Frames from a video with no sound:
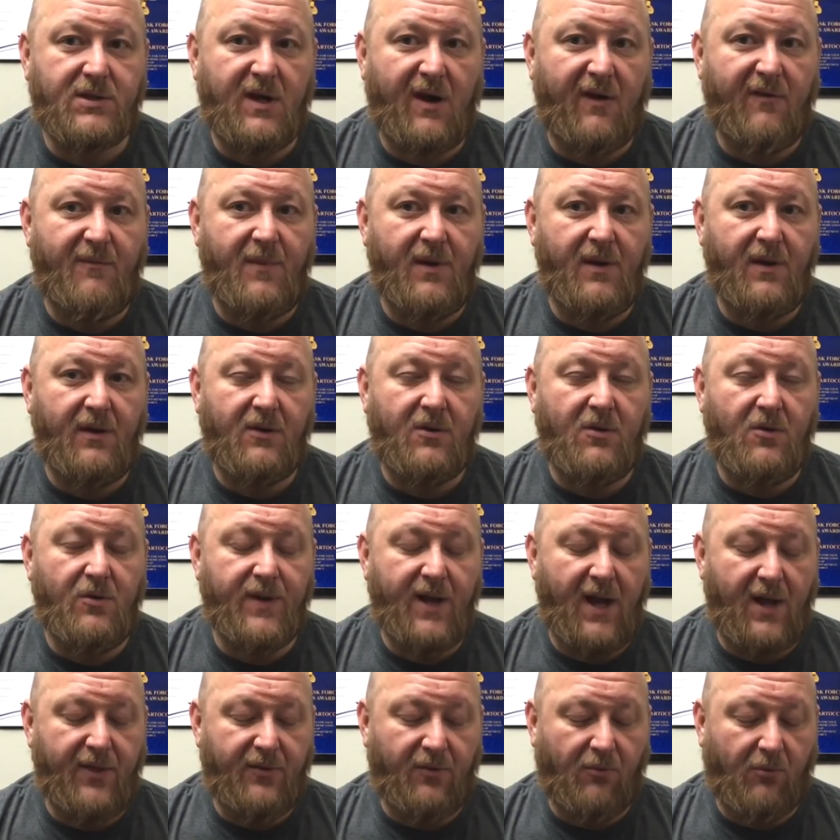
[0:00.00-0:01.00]
government and Colt
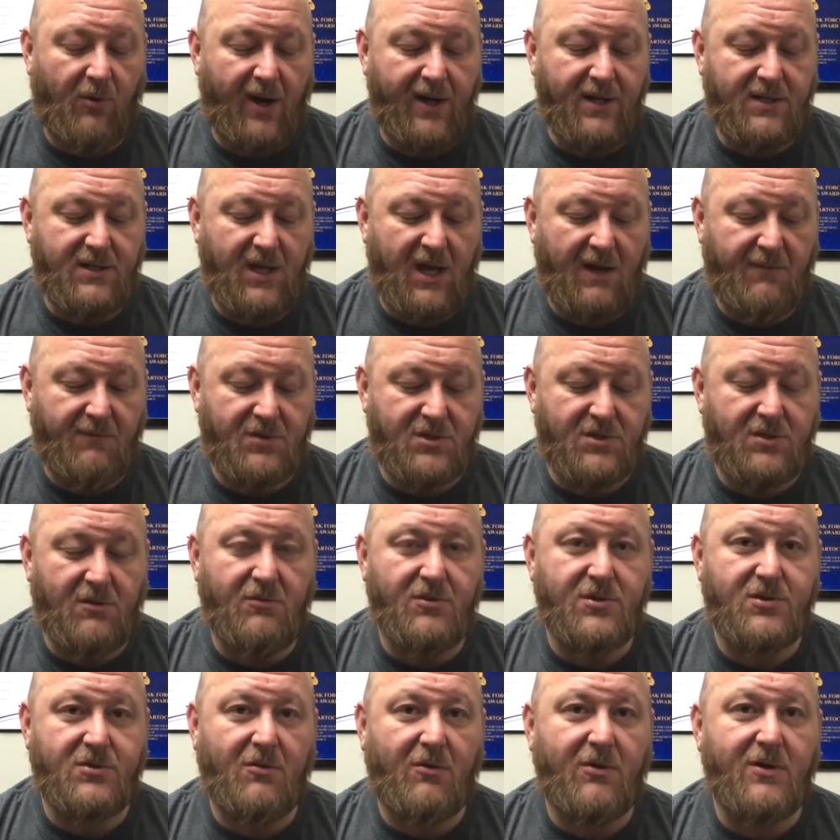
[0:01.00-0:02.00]
had the right to have a
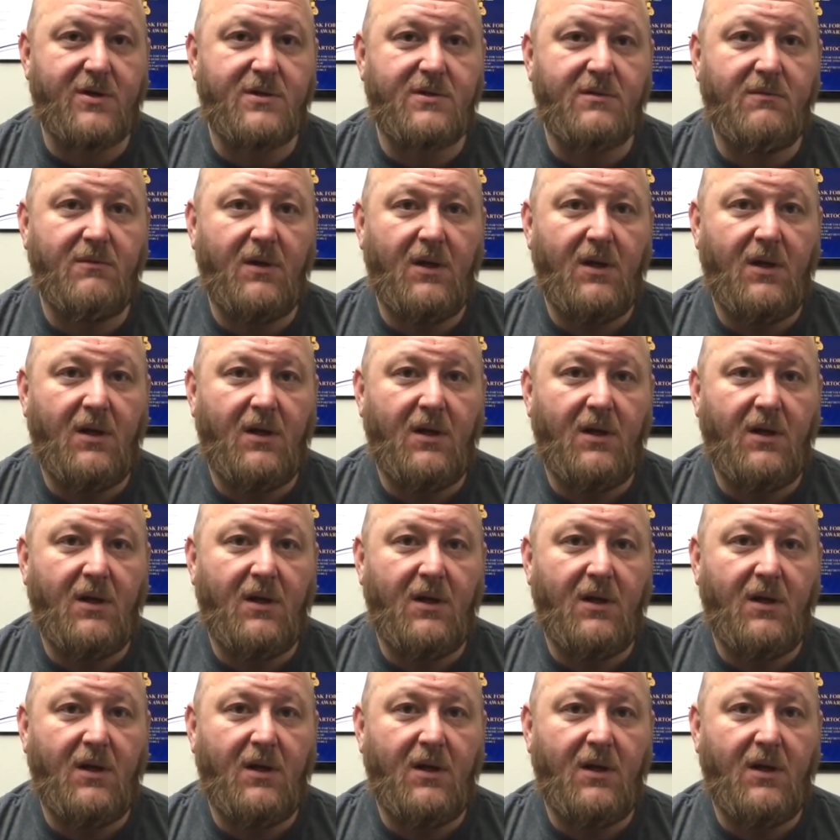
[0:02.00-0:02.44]
sole source